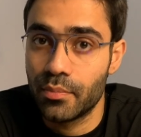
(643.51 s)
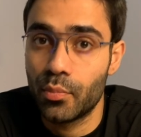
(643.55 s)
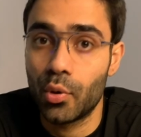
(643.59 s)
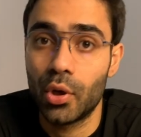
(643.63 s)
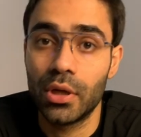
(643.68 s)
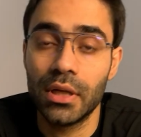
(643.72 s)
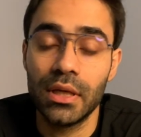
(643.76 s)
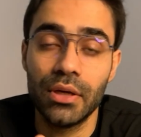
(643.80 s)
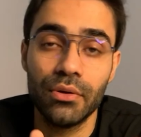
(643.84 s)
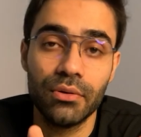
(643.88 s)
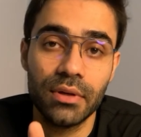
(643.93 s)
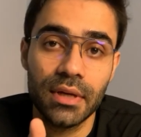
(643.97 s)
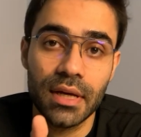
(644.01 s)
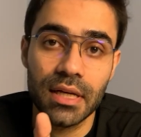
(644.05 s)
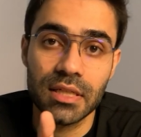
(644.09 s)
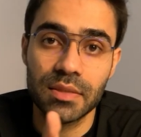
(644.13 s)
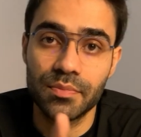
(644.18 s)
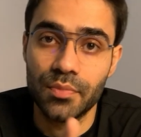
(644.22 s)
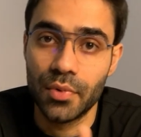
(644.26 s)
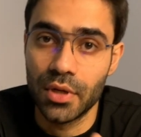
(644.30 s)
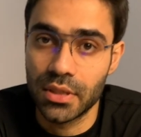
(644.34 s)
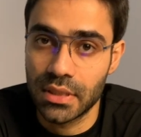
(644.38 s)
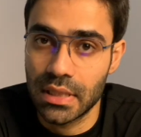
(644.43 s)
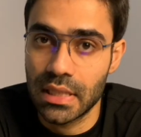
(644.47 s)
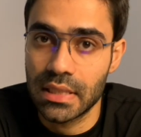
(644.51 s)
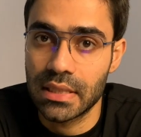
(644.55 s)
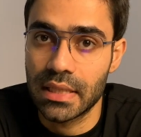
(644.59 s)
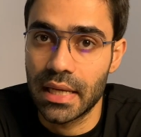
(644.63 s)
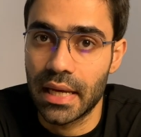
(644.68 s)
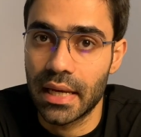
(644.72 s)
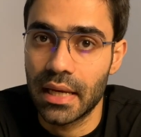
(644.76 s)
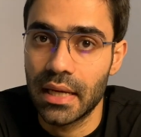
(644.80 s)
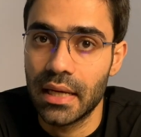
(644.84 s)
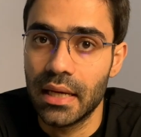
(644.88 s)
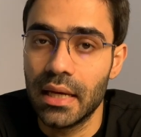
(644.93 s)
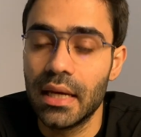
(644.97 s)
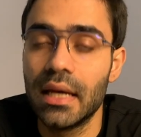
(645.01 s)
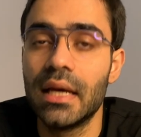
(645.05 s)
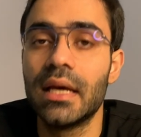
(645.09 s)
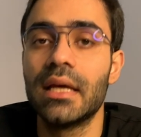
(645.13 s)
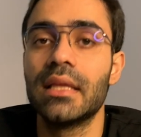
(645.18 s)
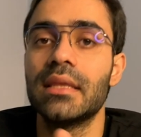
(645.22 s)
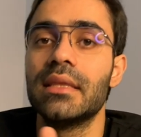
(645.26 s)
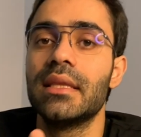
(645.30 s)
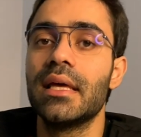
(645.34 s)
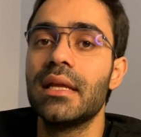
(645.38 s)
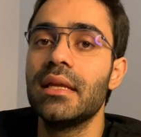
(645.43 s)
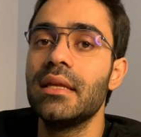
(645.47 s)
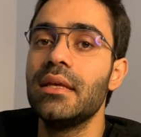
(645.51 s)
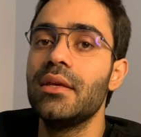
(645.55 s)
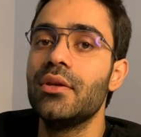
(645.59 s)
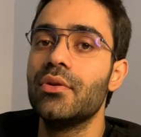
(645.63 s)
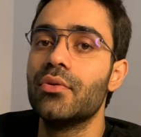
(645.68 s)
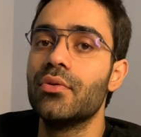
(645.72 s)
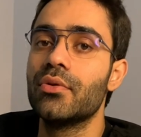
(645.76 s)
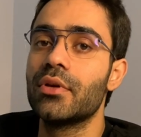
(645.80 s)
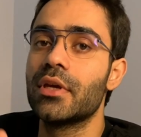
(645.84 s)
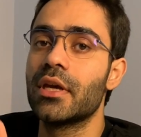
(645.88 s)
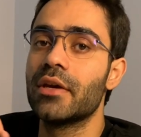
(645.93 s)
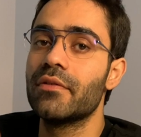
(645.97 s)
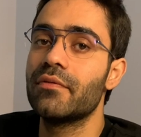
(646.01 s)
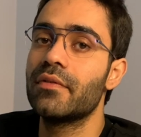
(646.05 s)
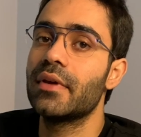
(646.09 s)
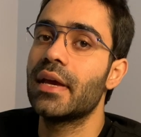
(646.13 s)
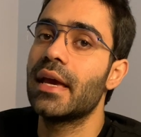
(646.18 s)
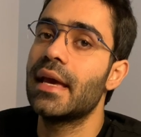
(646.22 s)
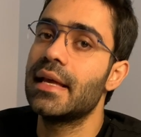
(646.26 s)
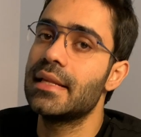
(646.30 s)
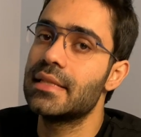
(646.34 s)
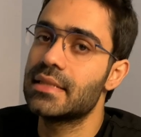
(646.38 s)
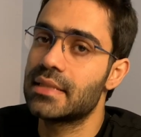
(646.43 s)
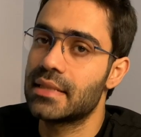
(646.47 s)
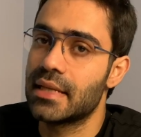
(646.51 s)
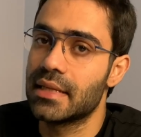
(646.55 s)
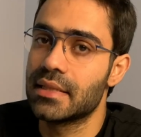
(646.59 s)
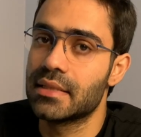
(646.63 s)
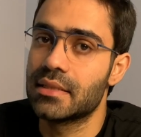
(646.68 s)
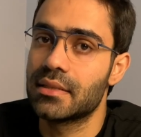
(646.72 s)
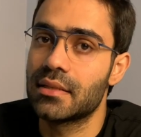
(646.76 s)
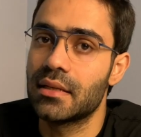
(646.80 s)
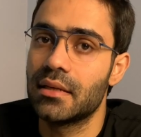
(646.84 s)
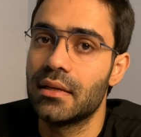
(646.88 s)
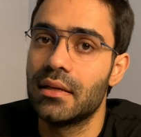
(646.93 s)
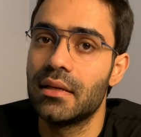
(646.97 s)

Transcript: polyuria is persisting, then you give NSAIDs.